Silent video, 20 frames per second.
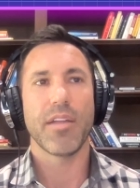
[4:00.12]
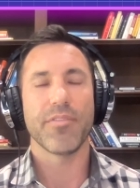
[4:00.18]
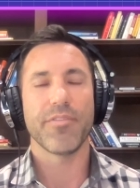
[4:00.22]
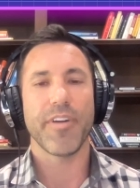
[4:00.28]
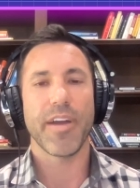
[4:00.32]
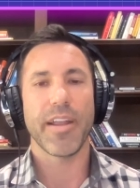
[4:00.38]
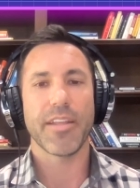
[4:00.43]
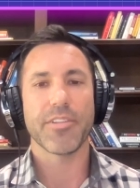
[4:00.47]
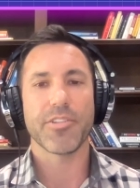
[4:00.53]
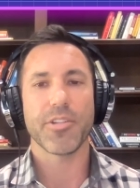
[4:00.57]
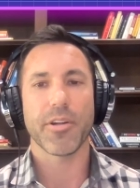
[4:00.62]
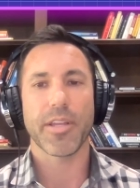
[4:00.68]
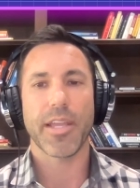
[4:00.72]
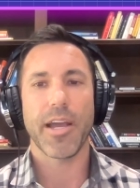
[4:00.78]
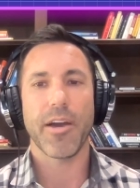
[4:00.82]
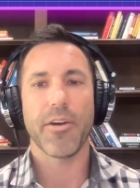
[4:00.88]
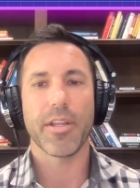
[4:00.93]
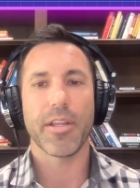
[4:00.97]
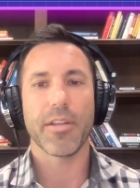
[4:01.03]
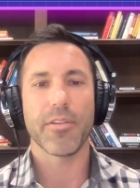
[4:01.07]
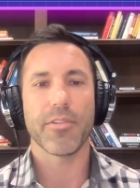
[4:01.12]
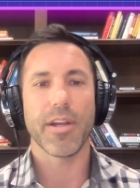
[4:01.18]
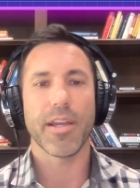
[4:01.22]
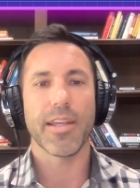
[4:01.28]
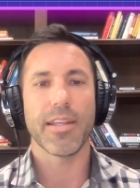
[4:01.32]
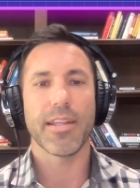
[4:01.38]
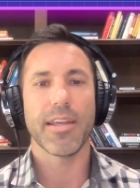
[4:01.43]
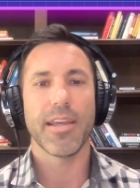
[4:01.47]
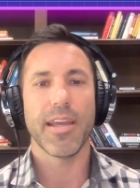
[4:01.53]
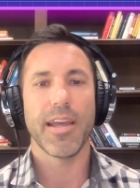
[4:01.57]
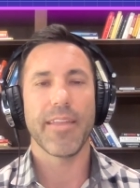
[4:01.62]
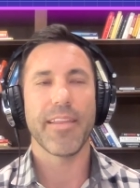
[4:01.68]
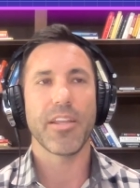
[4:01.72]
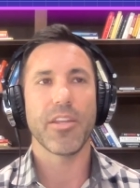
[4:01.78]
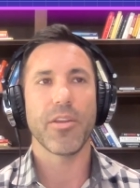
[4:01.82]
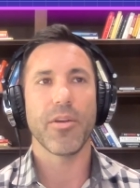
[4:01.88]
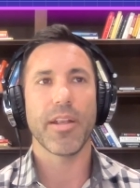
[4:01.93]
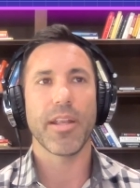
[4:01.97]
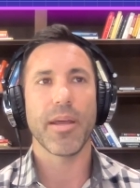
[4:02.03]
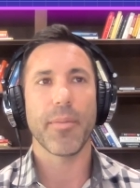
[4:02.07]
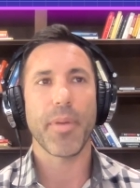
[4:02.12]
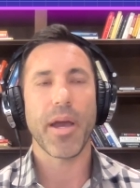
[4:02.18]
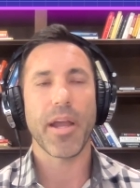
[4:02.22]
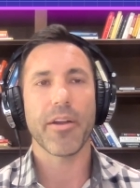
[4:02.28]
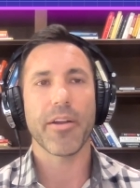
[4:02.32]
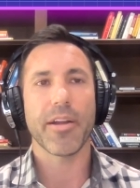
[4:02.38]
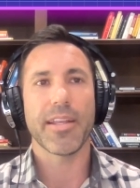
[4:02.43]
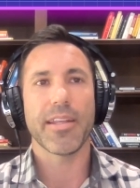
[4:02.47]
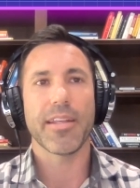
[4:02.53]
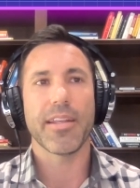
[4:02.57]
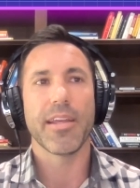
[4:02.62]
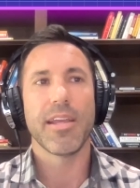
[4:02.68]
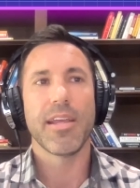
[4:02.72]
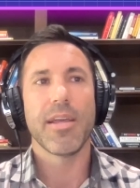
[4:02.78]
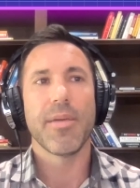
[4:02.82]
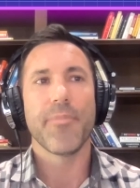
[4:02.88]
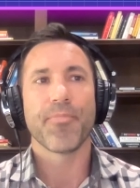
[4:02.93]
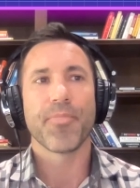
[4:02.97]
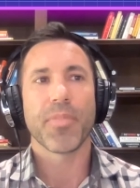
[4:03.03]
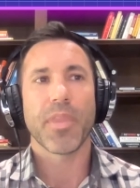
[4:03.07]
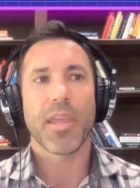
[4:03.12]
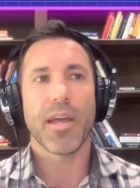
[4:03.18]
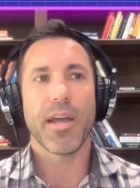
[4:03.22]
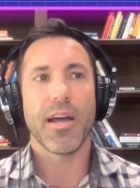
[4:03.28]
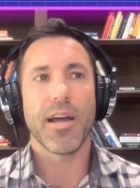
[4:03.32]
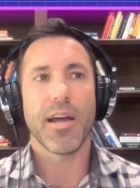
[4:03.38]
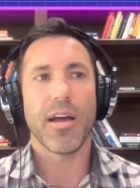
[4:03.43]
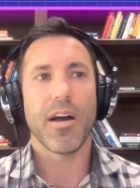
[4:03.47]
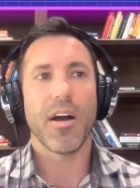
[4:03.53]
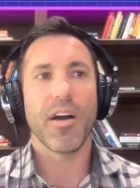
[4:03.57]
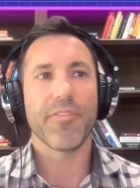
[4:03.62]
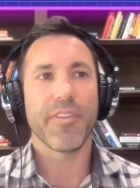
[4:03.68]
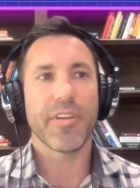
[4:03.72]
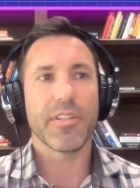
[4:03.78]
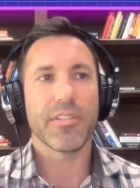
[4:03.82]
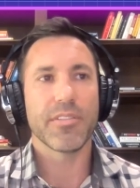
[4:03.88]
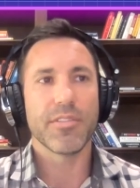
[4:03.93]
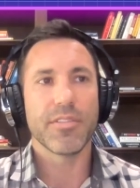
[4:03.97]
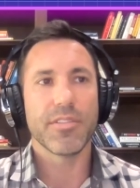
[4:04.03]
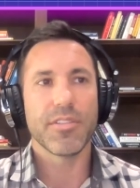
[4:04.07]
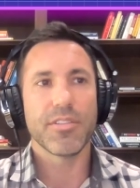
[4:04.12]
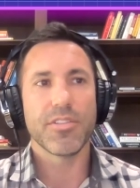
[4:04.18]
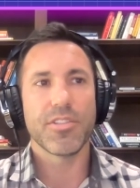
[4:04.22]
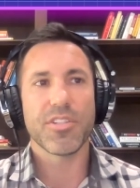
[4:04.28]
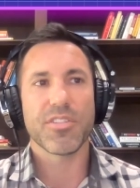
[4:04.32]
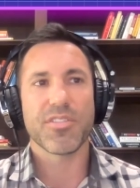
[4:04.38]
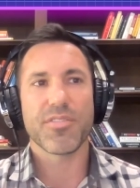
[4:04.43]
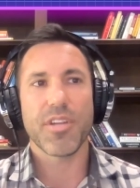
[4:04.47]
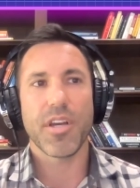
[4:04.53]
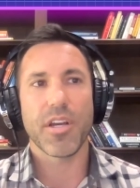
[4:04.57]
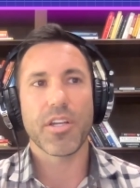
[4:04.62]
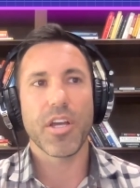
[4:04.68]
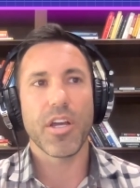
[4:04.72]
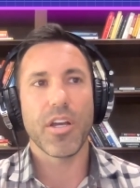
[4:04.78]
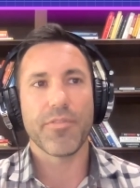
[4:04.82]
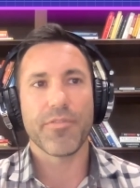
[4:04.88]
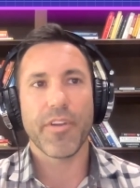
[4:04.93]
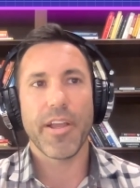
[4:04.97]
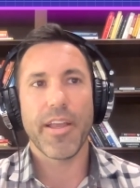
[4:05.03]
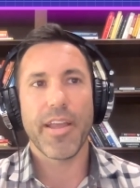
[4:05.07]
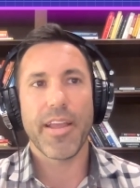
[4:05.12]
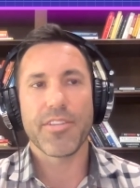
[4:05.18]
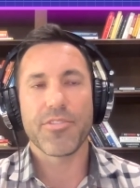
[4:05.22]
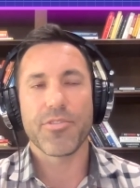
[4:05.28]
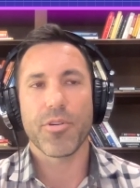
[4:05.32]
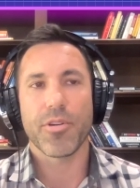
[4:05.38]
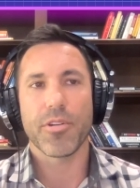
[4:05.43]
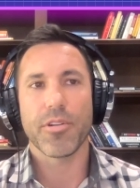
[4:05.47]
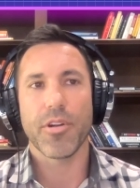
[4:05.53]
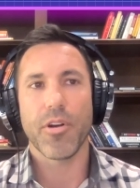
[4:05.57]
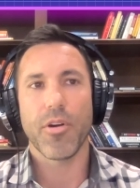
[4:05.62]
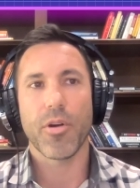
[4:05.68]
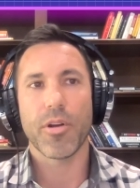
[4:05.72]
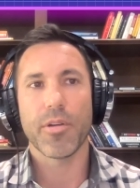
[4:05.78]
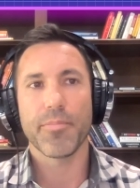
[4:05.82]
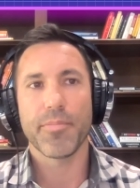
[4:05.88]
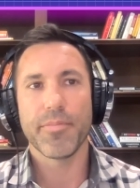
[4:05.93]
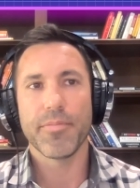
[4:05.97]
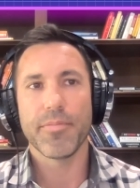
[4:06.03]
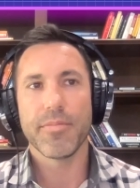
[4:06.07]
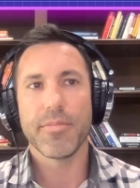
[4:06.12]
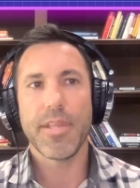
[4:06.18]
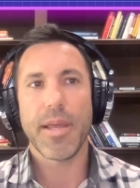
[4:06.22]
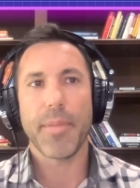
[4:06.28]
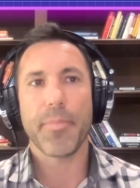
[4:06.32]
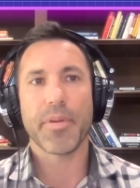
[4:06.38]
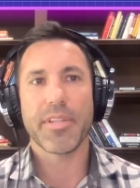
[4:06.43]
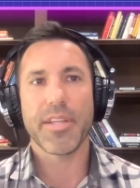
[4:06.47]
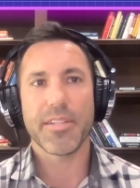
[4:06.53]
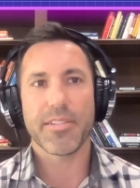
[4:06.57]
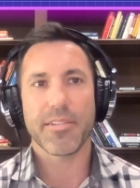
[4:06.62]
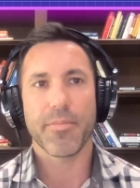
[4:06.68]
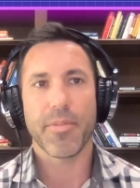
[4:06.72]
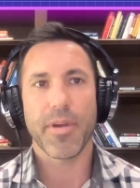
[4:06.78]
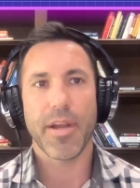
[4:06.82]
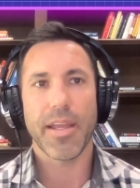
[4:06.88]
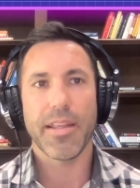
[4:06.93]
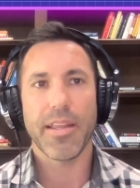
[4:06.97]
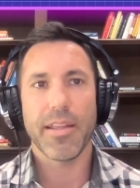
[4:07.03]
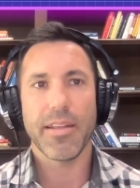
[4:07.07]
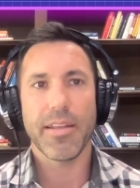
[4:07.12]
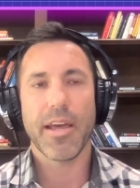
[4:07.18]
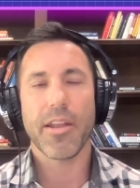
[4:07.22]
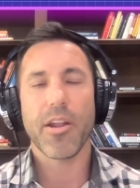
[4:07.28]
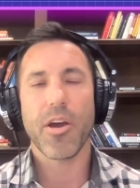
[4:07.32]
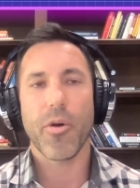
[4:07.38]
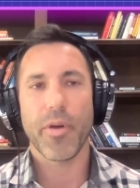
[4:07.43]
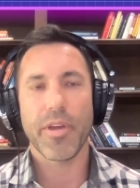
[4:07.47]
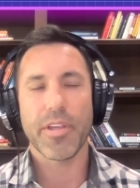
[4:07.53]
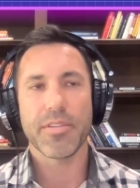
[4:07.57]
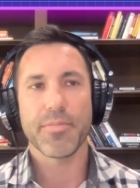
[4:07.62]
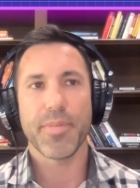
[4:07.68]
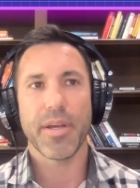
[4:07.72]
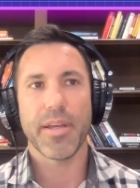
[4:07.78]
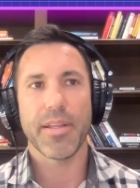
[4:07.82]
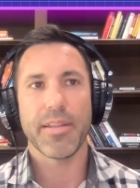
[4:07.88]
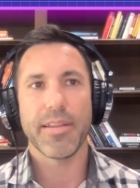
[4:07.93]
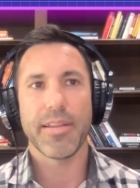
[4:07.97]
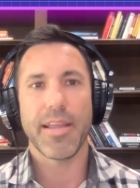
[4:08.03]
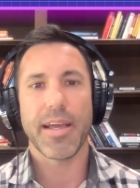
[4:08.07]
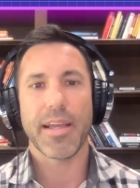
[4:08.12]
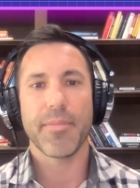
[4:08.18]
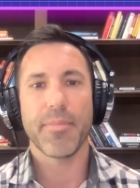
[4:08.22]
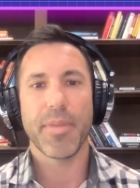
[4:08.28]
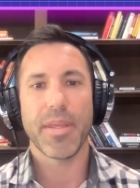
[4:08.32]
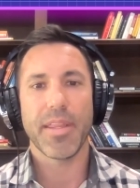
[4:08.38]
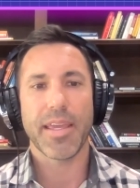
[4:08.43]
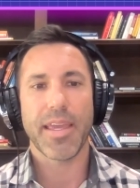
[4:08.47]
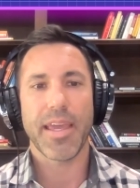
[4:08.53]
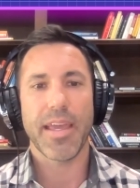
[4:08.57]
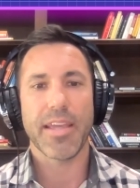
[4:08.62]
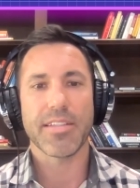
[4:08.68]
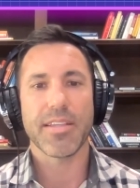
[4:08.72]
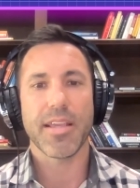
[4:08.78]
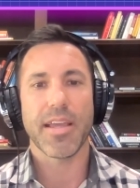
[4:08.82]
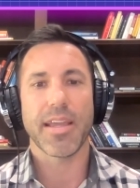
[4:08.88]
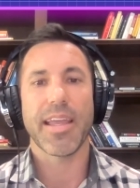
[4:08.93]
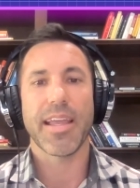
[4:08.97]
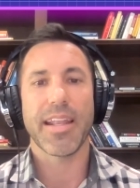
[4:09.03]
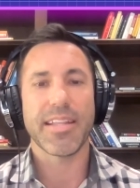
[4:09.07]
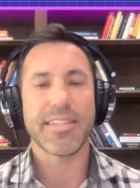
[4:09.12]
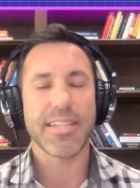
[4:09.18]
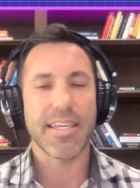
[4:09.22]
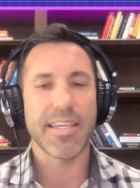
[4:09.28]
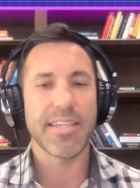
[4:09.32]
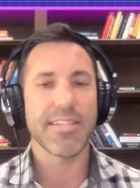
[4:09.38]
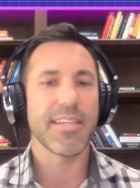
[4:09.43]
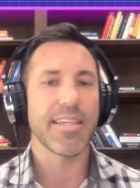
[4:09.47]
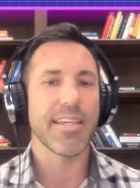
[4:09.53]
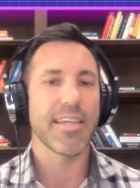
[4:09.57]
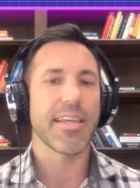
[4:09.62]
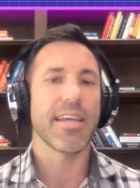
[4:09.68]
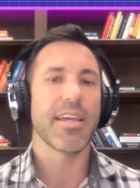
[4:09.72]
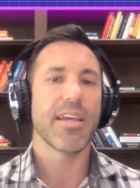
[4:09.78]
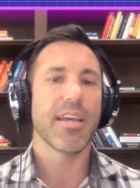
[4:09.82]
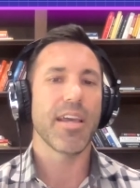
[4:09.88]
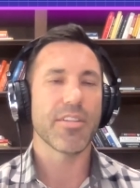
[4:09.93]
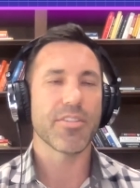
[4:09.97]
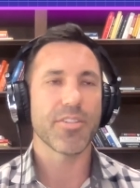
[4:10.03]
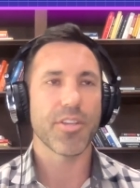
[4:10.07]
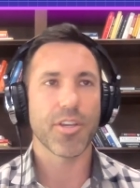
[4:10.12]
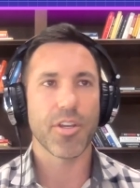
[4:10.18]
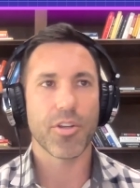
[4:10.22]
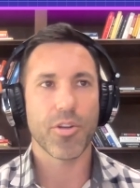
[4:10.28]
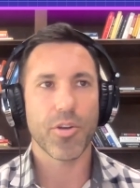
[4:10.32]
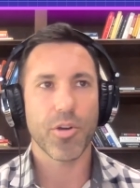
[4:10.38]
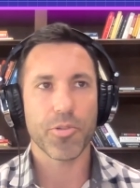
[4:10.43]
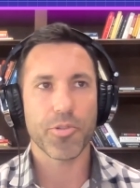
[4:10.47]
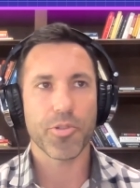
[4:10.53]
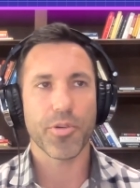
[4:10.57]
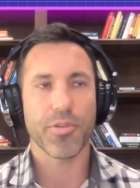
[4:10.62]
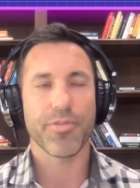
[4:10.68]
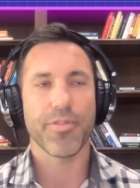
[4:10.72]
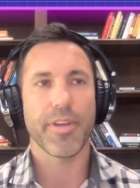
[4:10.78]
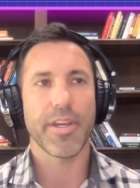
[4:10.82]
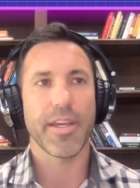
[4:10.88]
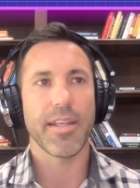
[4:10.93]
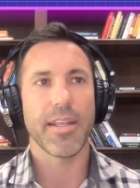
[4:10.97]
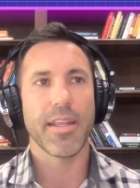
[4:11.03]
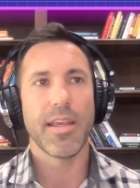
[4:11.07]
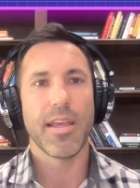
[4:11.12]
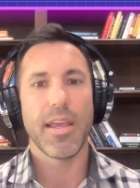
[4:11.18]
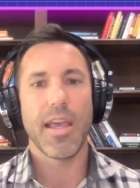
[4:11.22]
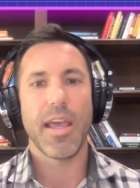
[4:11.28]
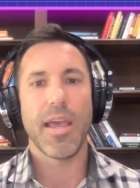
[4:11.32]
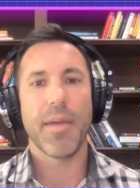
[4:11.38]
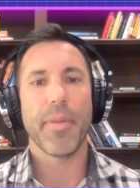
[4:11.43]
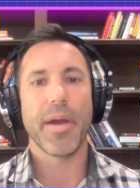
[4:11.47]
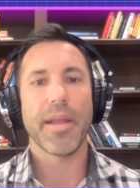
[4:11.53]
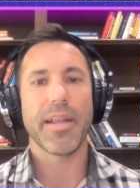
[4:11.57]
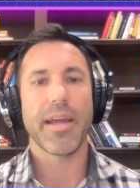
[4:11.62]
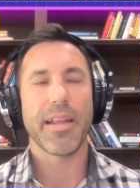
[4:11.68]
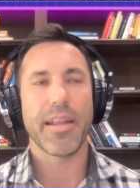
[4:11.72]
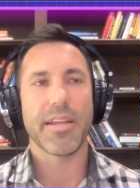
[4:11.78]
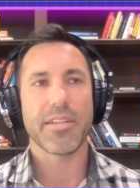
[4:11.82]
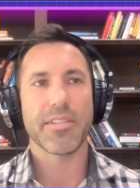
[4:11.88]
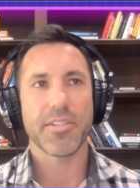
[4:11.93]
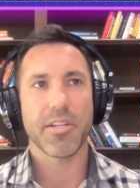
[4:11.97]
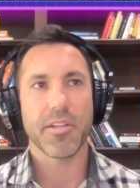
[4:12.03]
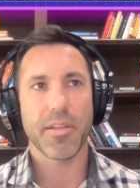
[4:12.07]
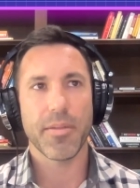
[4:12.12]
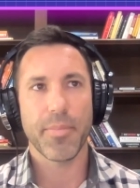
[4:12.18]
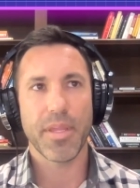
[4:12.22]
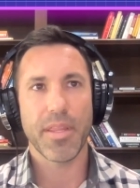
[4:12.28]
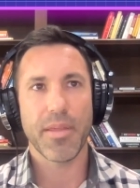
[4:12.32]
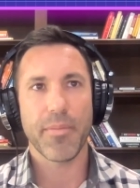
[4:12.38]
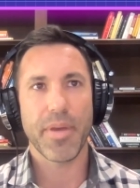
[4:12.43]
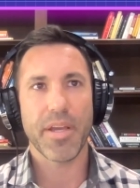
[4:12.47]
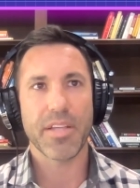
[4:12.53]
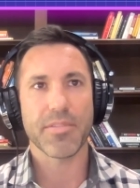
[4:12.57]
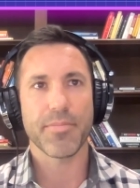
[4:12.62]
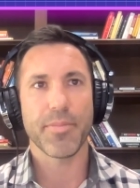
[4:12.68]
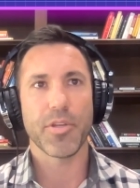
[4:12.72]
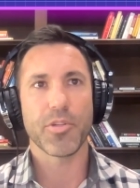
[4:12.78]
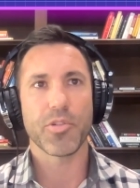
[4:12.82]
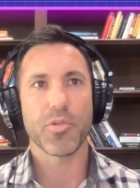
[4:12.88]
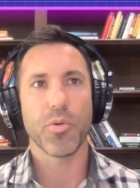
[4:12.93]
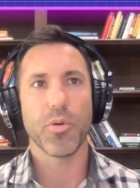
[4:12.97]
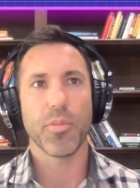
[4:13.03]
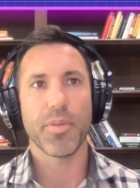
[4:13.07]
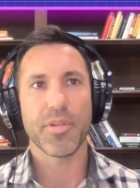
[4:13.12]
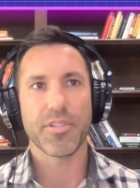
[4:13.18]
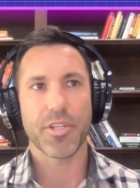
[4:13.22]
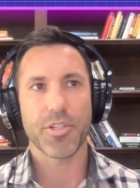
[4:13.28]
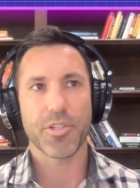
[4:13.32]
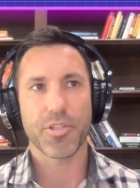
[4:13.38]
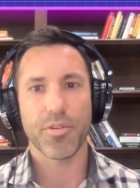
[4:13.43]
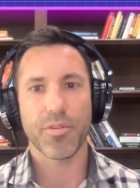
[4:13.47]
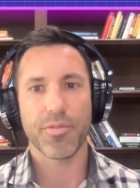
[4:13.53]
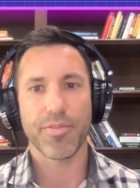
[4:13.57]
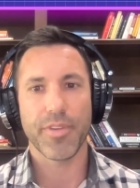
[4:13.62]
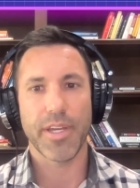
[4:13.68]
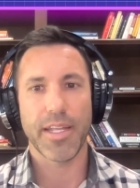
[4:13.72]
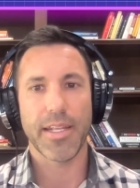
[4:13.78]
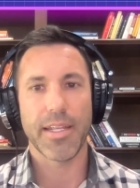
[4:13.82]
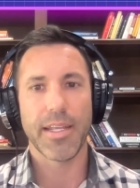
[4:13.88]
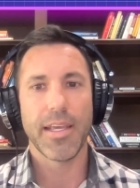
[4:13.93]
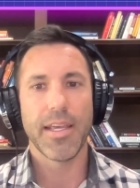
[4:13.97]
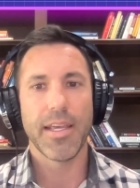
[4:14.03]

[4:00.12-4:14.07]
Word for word: in finance or accounting, right? And then you end up hiring uh, often just uh, friends or or nepotism, right? Not always, but that can be the case. Again, it's easy. It's a good cultural fit. It might not necessarily be the best mutual positional fit.